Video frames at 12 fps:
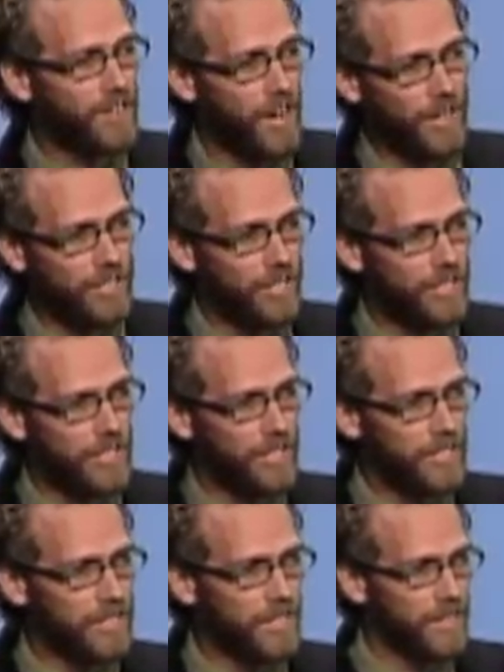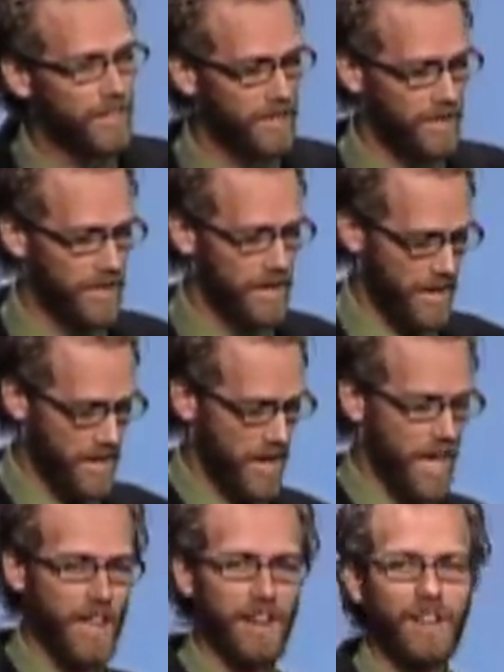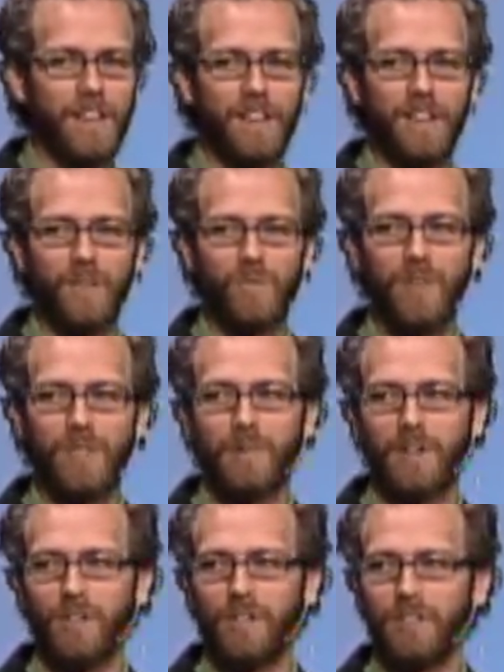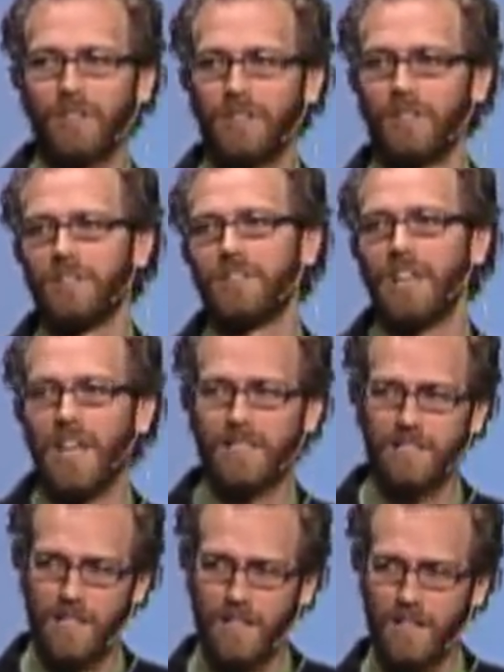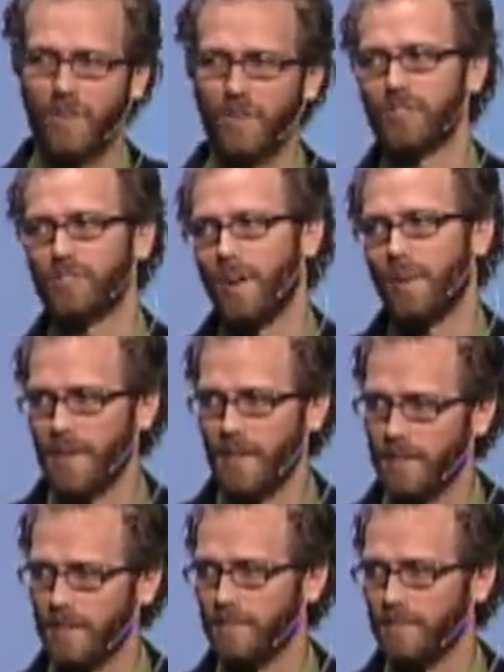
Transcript: of consciousness, and rhythmical dancing or drumming.